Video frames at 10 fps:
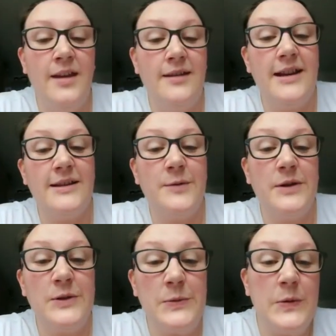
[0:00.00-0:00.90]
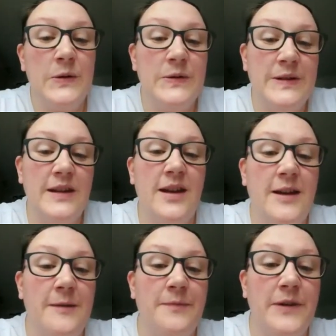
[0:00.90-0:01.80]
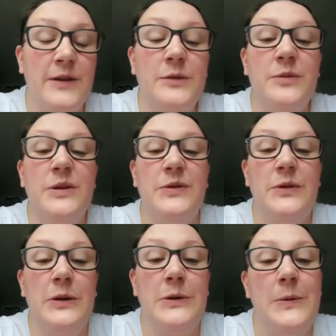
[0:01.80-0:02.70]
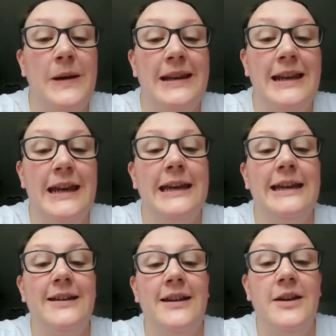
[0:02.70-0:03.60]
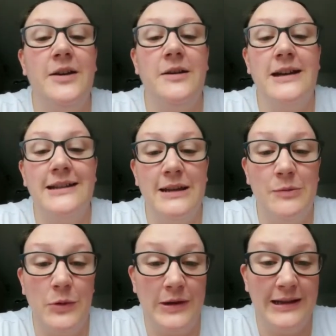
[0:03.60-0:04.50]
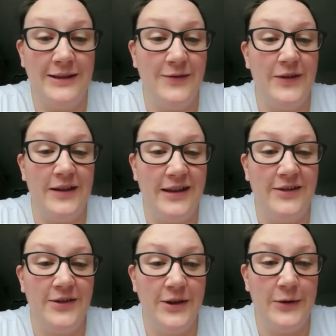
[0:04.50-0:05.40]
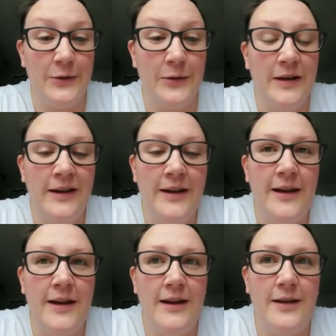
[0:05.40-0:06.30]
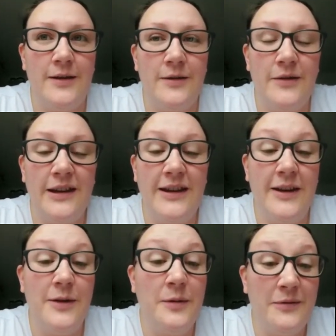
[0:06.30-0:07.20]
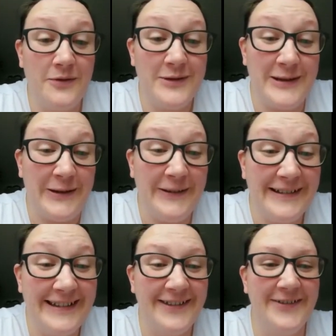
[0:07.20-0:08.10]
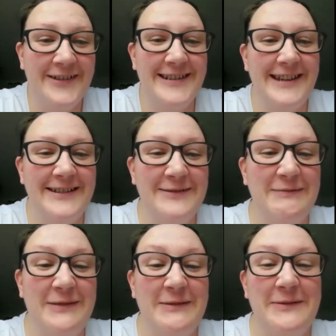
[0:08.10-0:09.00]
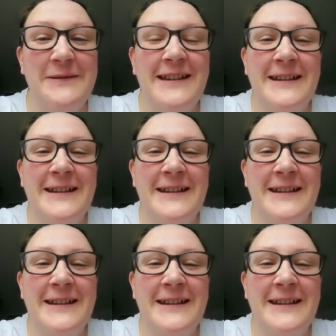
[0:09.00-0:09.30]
Next question was, you look beautiful on your wedding day. At any point did you feel insecure? Thank you for a start for saying I look beautiful.